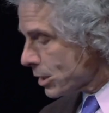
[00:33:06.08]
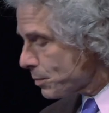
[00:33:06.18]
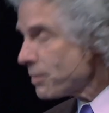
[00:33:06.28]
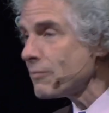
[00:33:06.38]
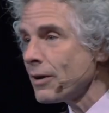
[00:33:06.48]
has
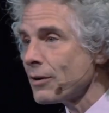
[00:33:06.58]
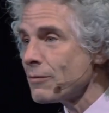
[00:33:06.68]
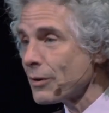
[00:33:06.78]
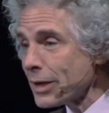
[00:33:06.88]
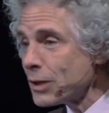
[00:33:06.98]
been very,
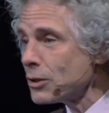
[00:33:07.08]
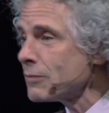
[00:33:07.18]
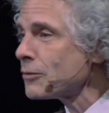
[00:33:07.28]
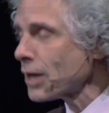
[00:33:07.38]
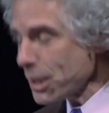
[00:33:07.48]
very
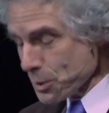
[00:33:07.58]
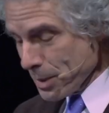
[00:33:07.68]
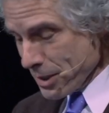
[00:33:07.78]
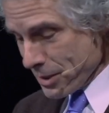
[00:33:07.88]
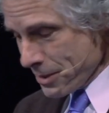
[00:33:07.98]
good for
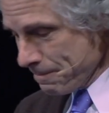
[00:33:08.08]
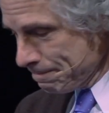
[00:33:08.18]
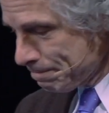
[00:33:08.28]
husbands.